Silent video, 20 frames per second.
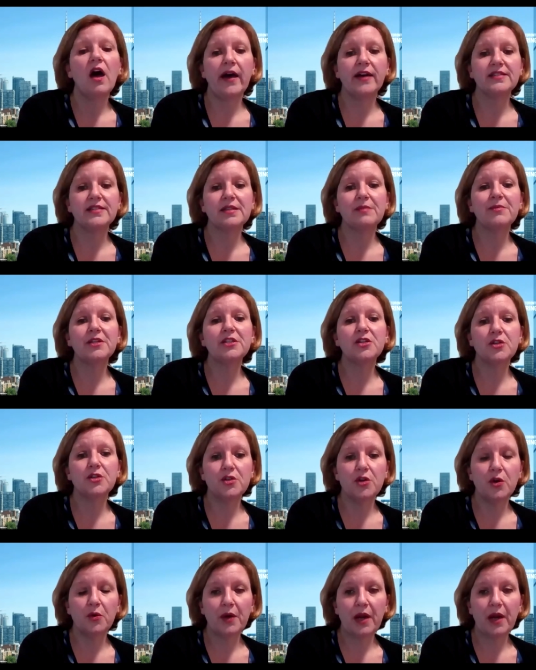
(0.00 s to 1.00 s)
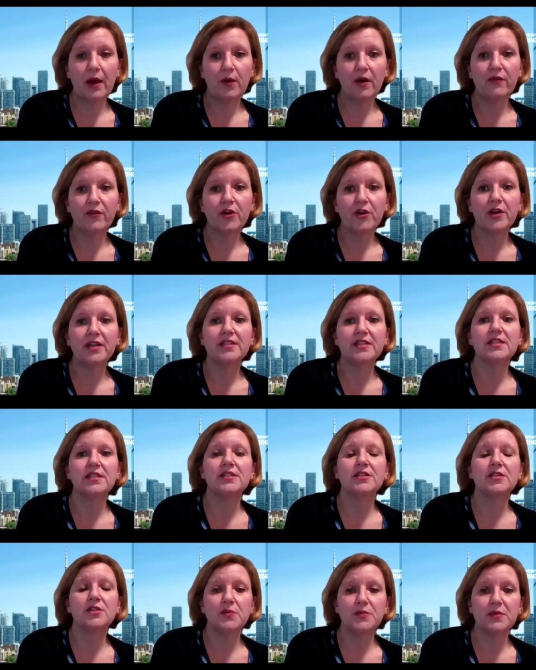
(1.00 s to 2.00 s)
Something to note, however, is
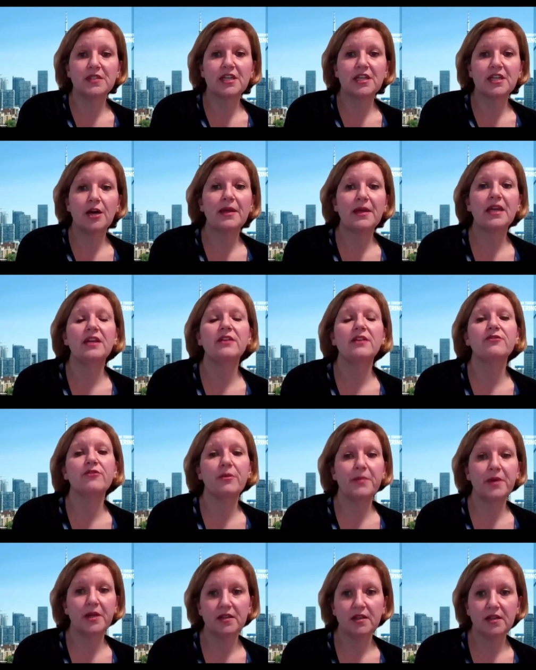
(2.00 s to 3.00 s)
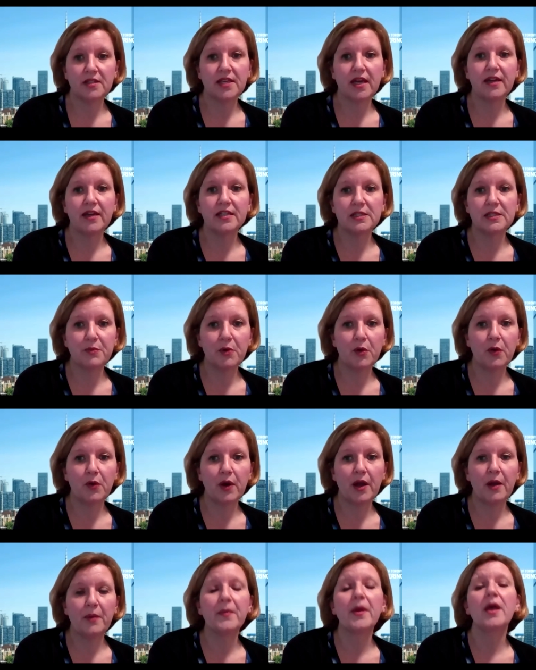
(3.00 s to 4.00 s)
that students coming in from a science
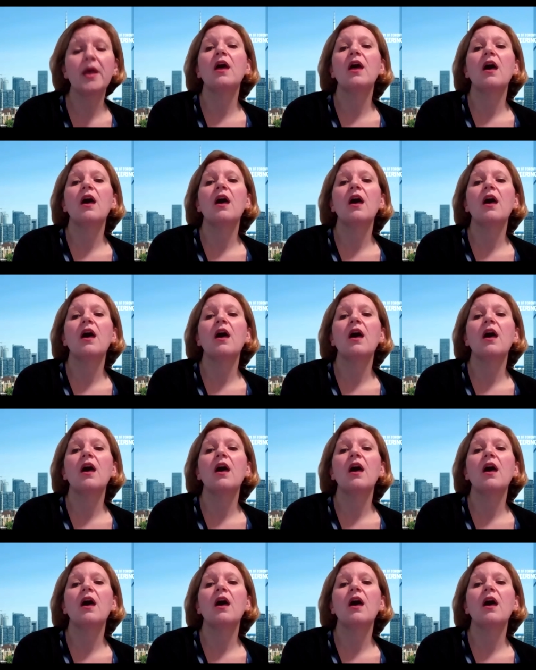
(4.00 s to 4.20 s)
program